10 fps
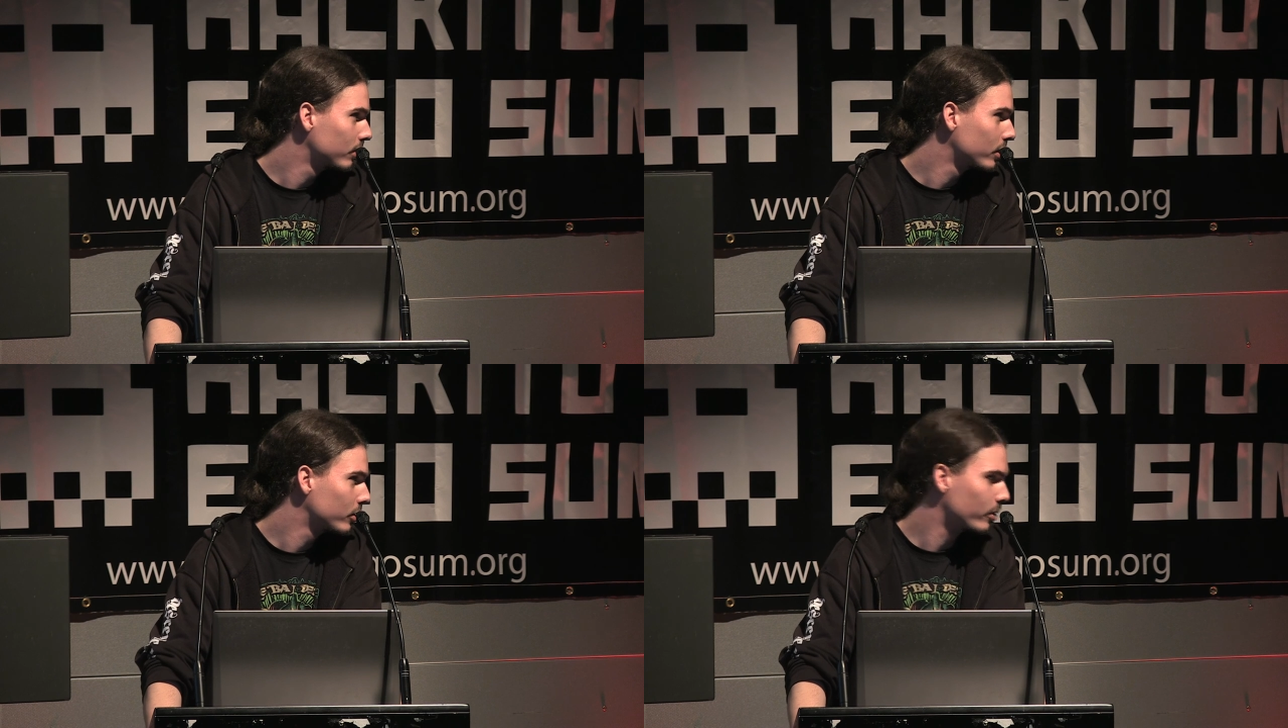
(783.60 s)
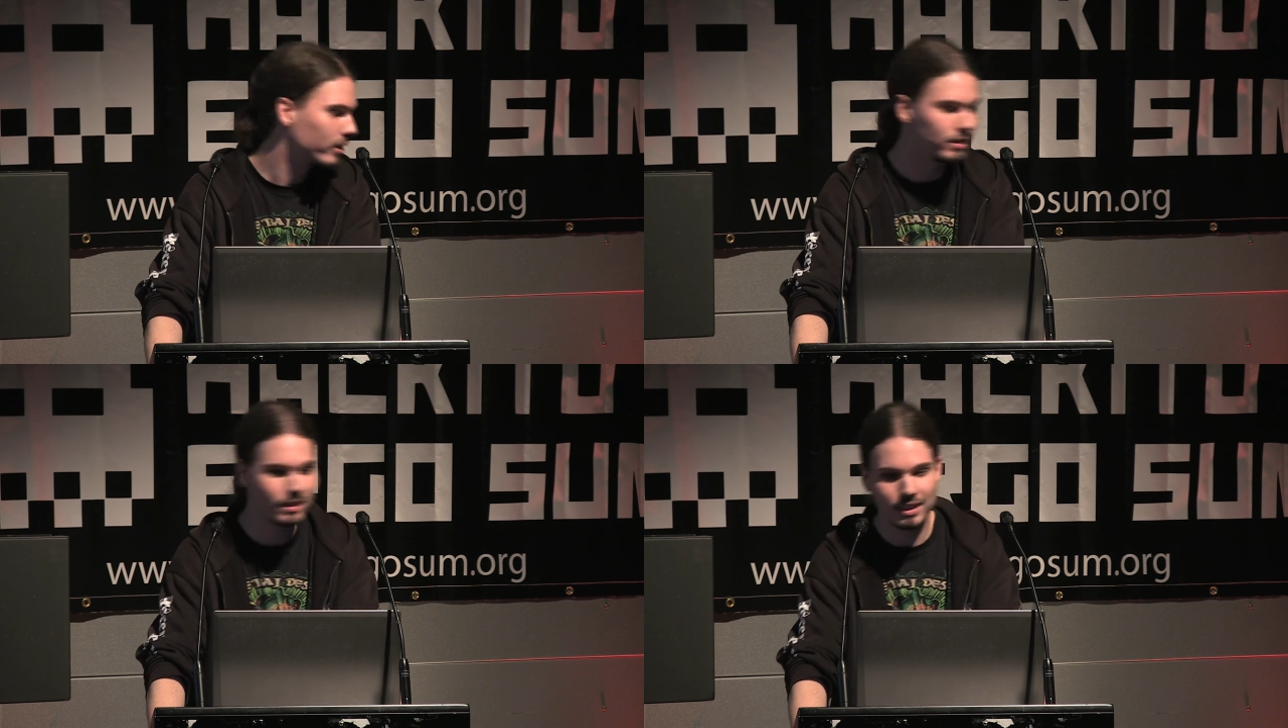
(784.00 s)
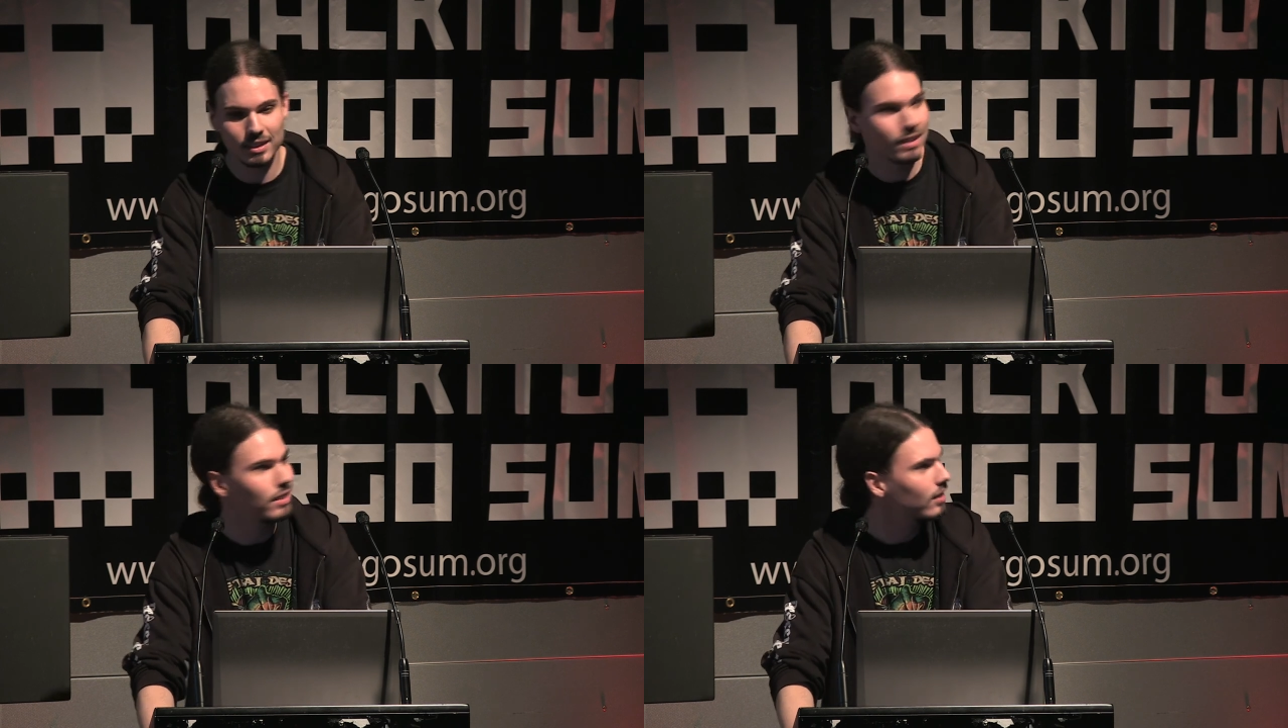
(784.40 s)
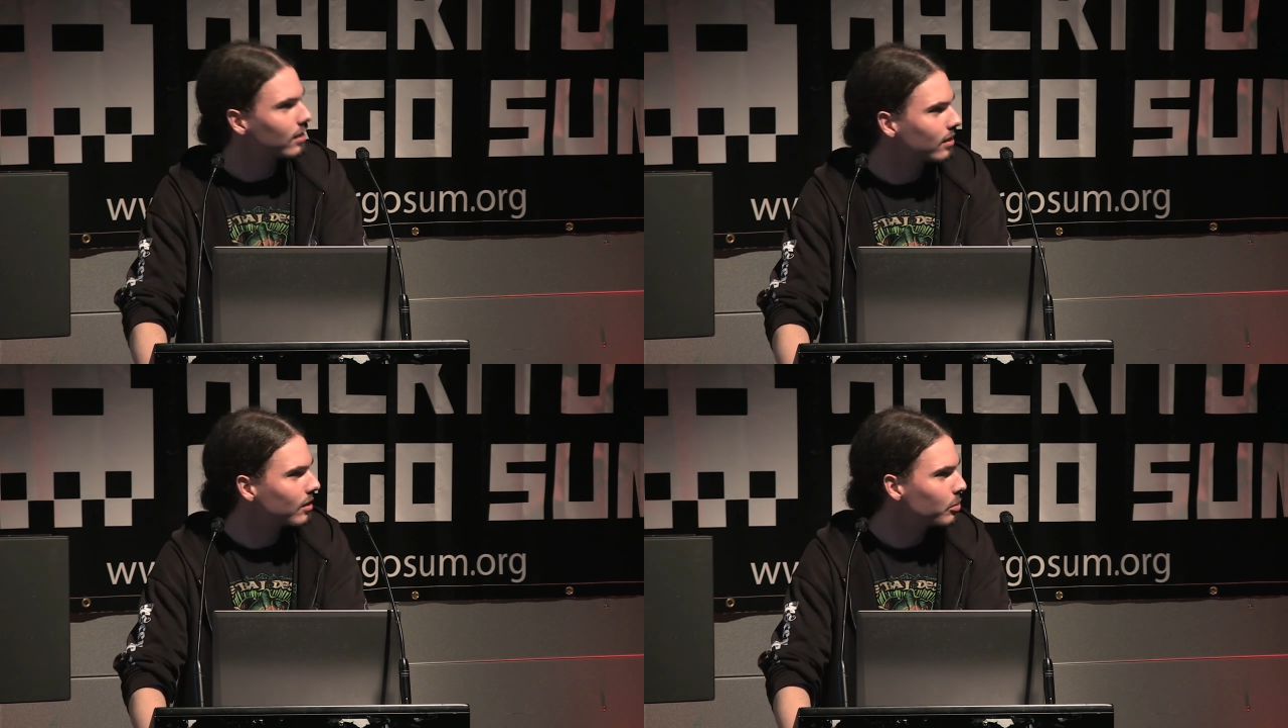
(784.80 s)
Mandatory.
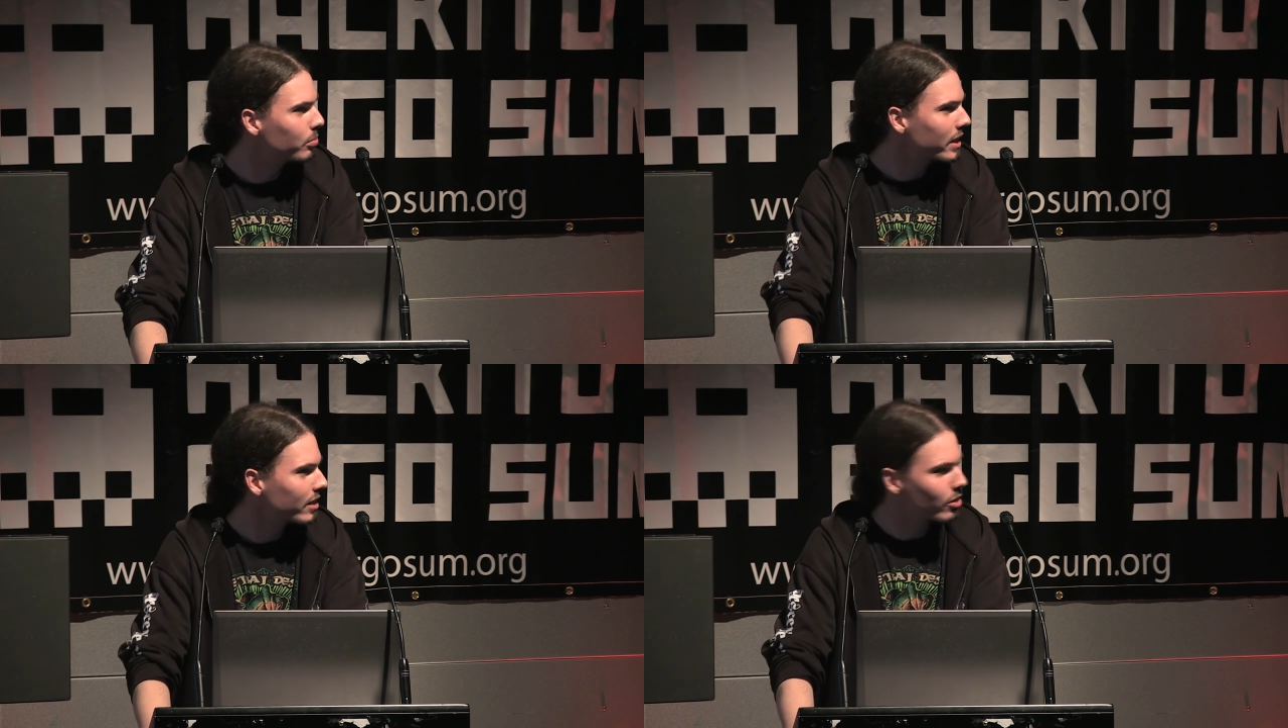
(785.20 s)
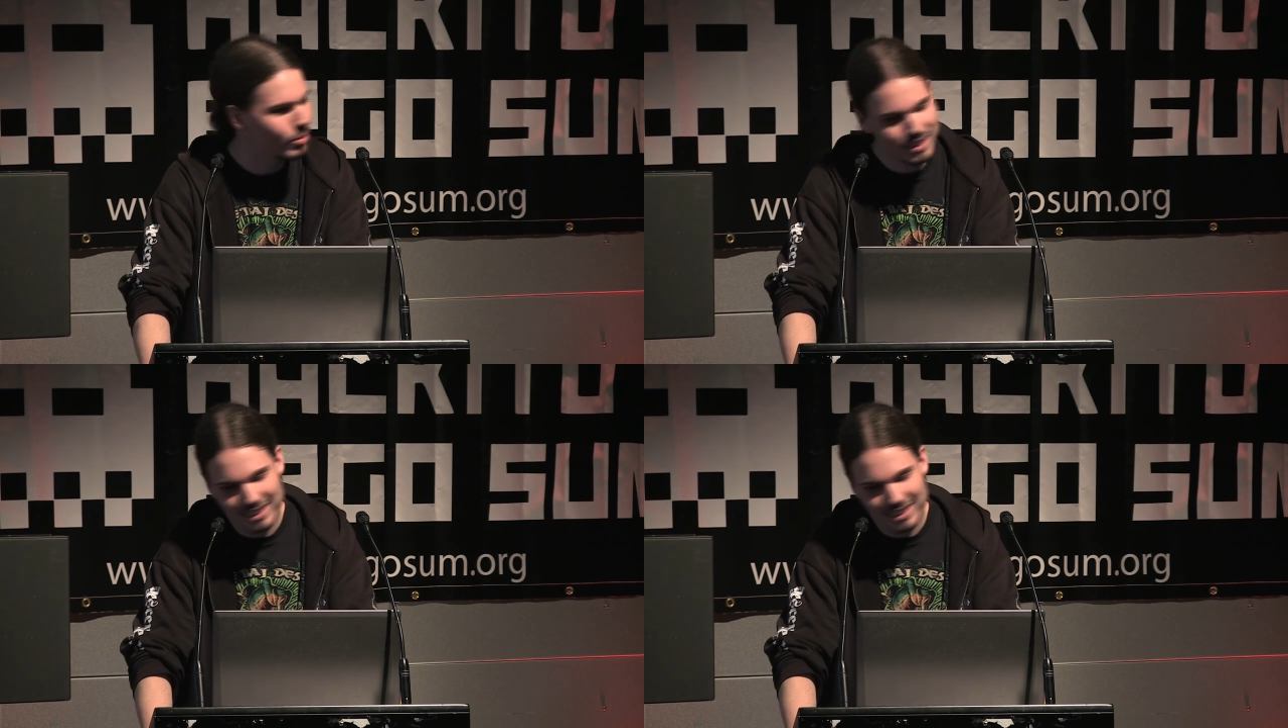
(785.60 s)
Mandatory. Yeah. Mandatory.